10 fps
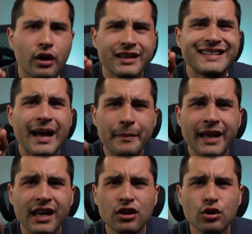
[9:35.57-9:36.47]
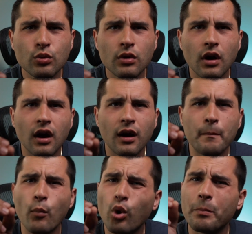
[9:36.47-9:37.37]
Is that making you
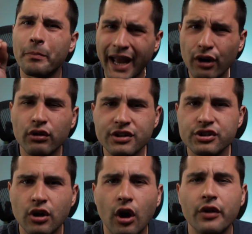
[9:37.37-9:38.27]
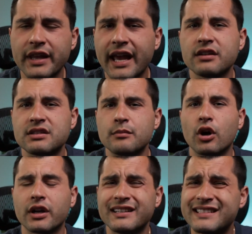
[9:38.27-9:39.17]
more bearish on the housing market?